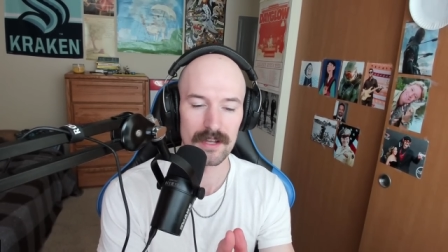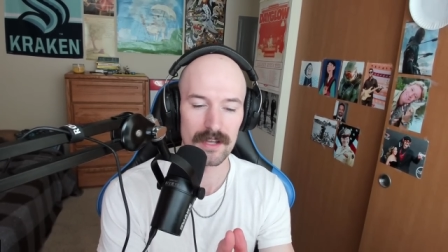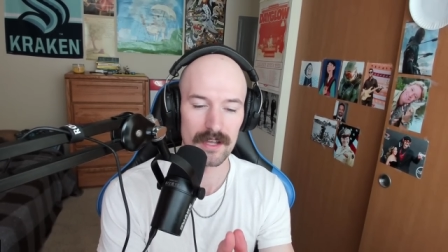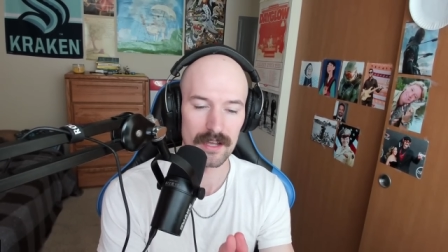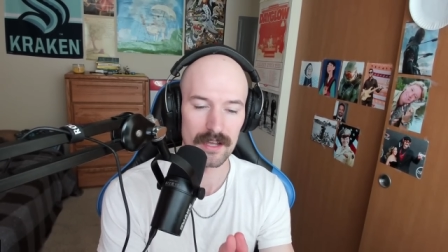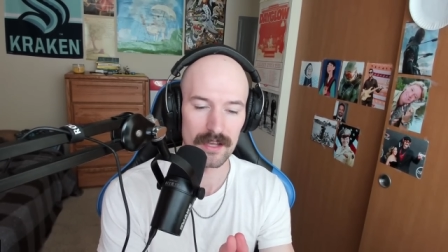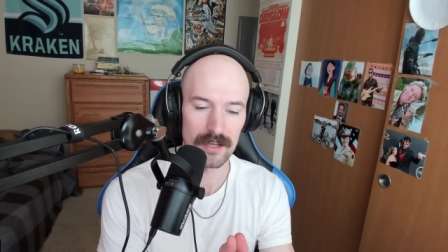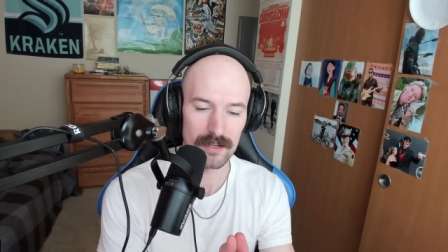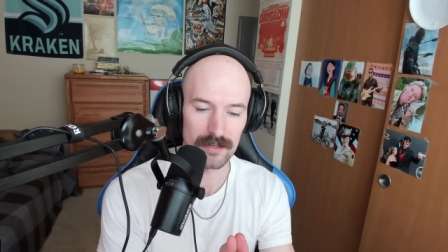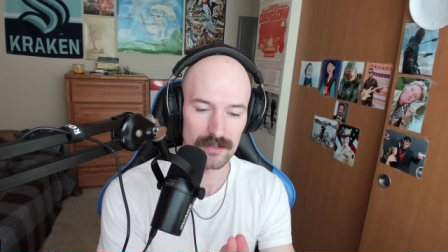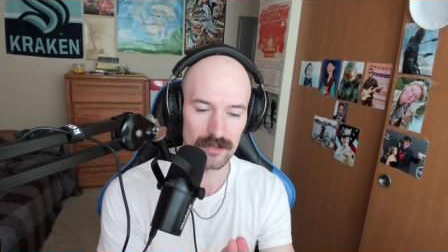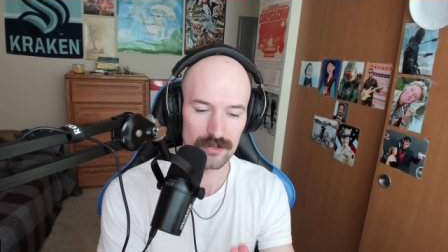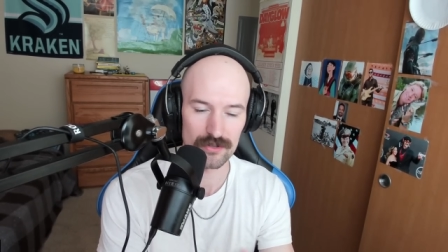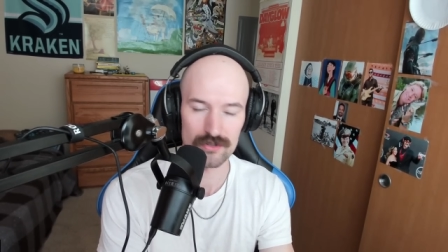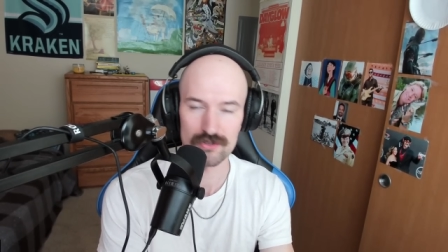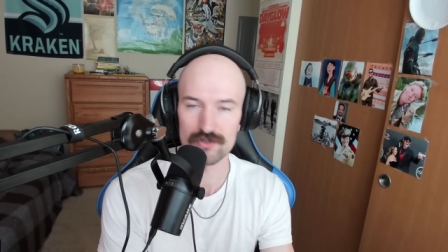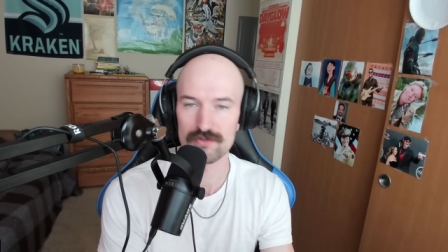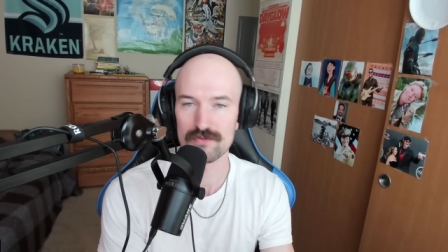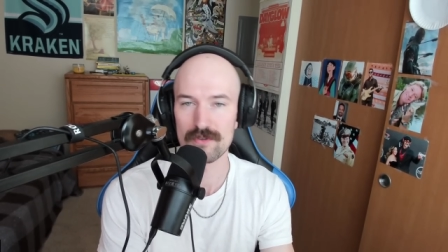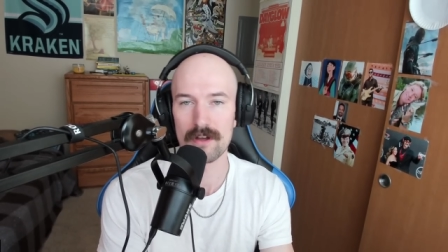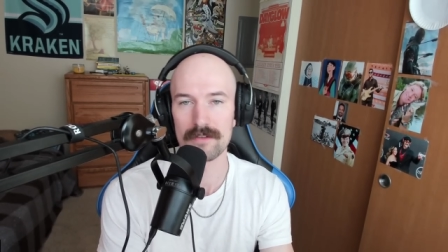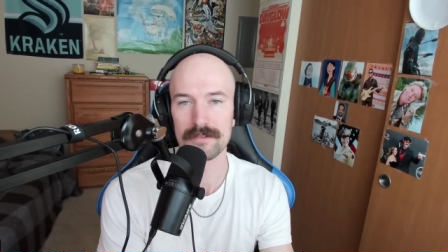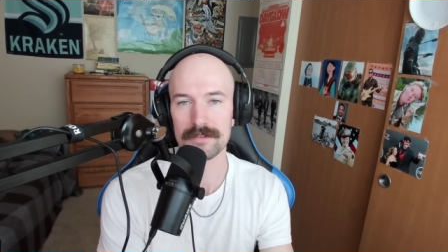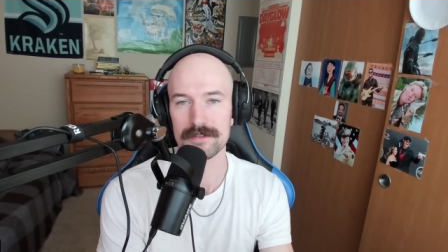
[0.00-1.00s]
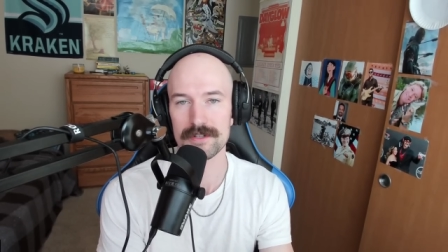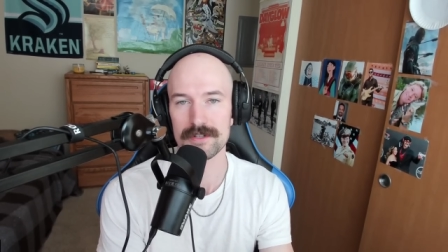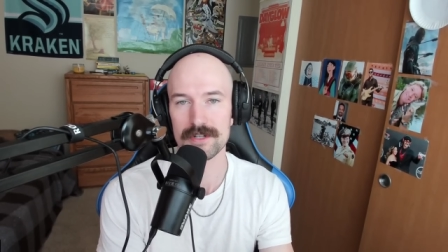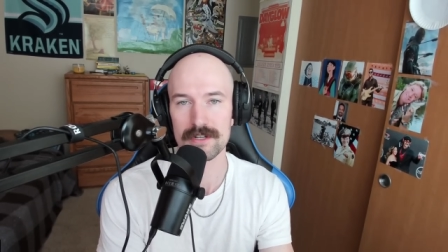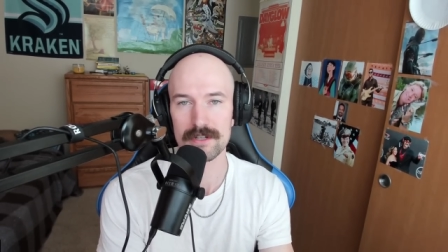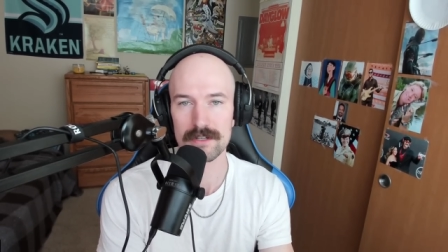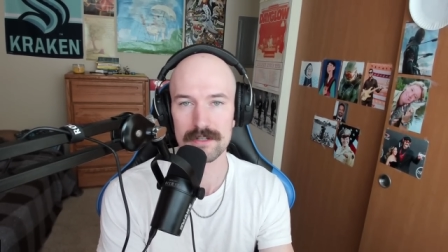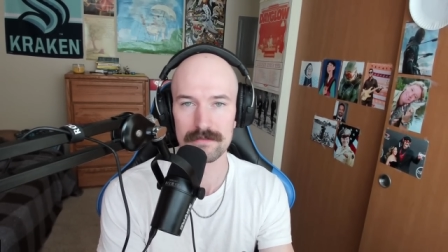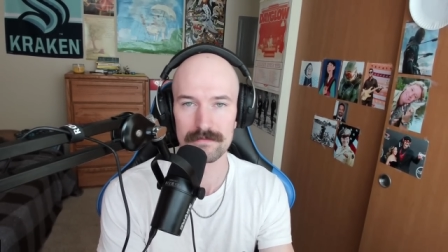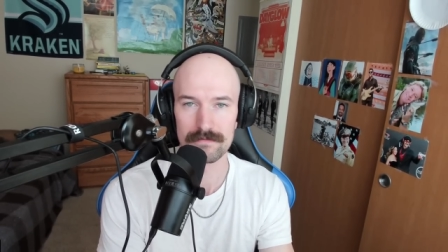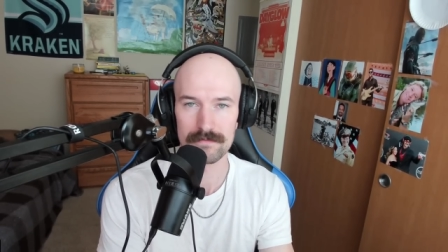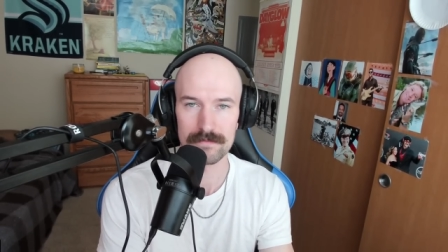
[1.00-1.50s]
and
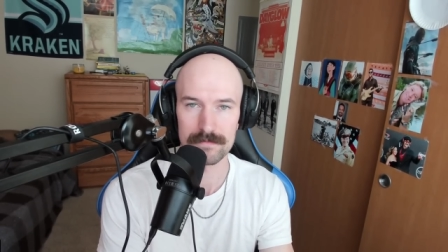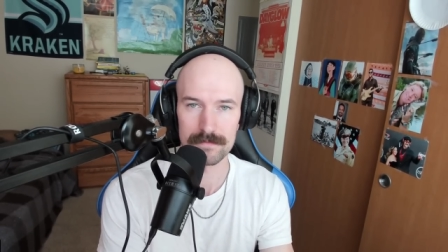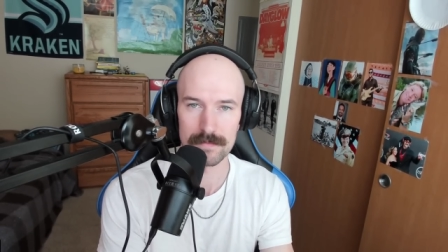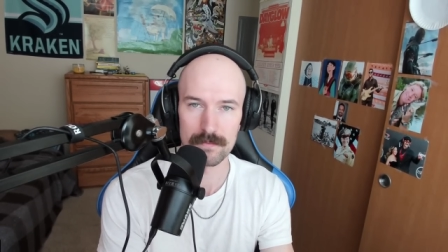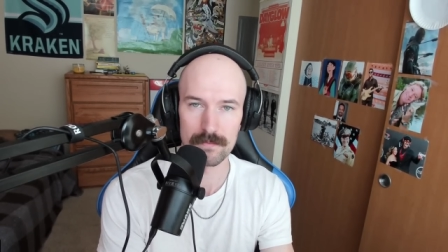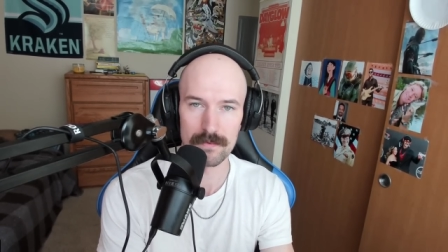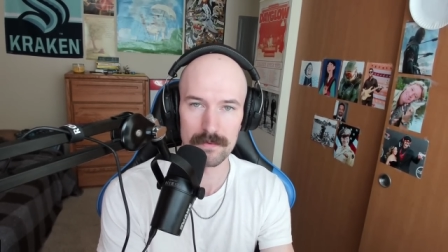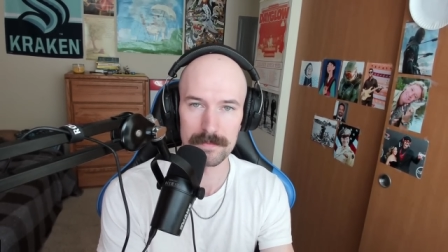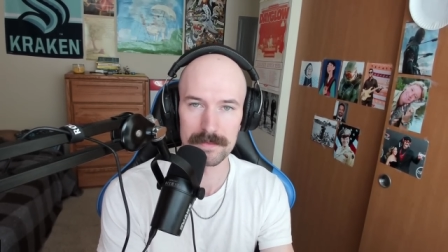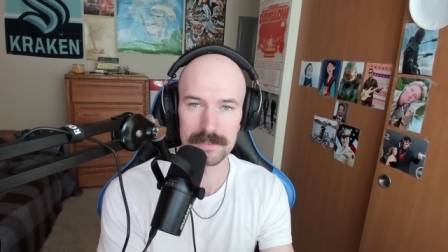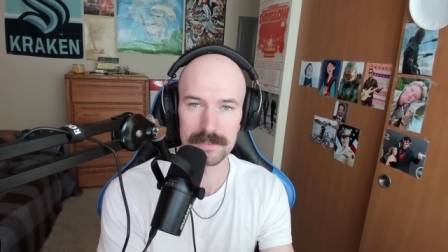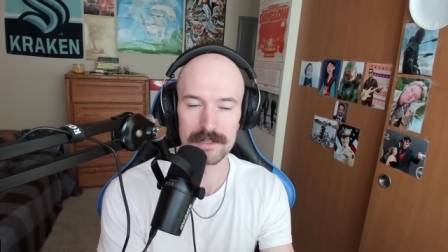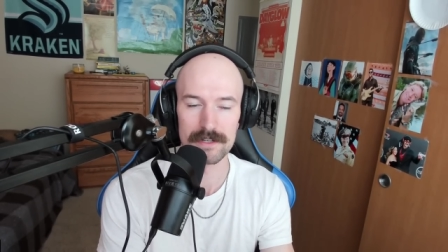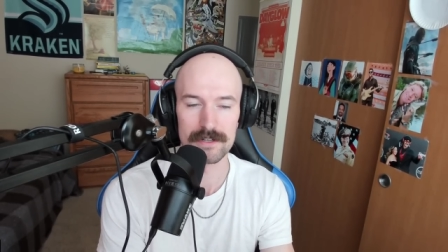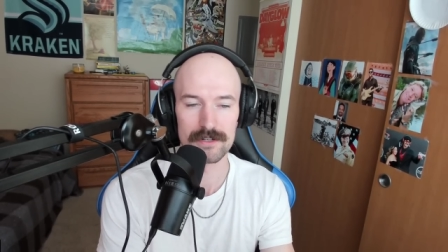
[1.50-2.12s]
astrology from a woman,